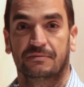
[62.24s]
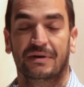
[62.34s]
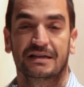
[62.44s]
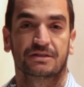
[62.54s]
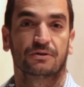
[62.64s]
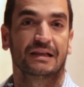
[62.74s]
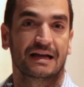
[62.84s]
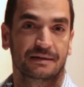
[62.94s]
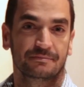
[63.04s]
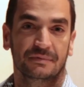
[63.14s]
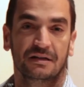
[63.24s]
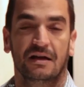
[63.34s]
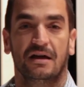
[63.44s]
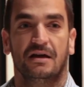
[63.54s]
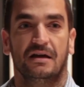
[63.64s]
based on lime
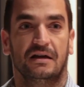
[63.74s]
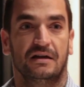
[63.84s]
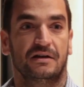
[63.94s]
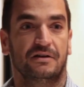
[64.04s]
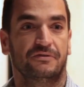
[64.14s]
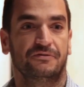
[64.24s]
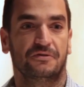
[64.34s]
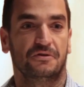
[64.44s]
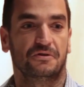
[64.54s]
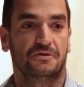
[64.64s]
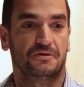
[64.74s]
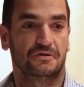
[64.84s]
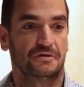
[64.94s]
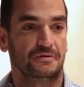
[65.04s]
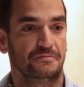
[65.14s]

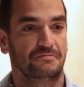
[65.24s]
for